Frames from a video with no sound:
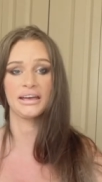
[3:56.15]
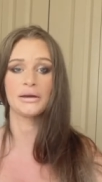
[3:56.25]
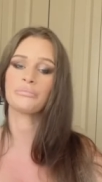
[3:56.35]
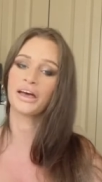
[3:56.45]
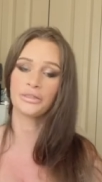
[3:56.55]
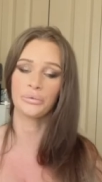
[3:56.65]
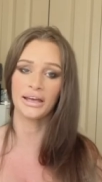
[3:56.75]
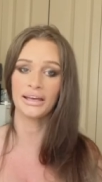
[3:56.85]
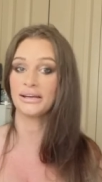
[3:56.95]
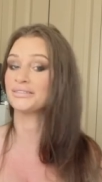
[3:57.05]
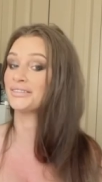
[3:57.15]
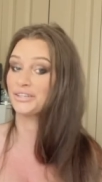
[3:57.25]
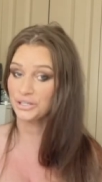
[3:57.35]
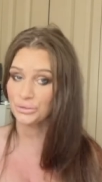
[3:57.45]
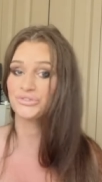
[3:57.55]
And by the way, it's a
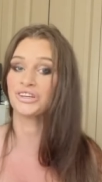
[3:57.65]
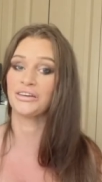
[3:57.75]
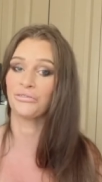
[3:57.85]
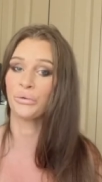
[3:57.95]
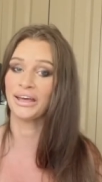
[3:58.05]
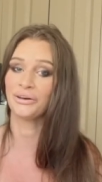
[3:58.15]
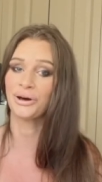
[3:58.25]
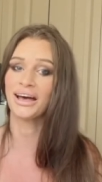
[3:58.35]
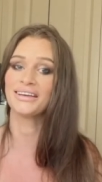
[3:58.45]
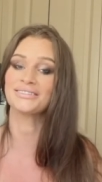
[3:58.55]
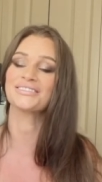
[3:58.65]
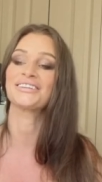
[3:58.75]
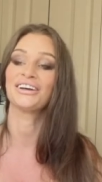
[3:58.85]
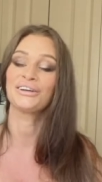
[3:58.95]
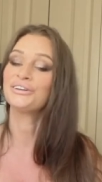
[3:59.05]
huge giveaway, you guys.
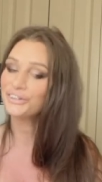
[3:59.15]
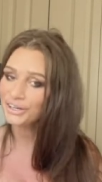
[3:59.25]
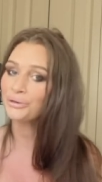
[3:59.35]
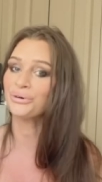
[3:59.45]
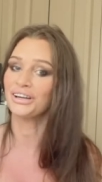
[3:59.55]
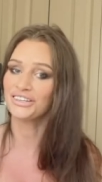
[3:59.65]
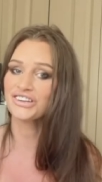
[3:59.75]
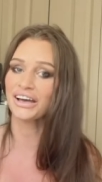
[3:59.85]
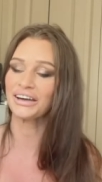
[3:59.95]
You're gonna wanna check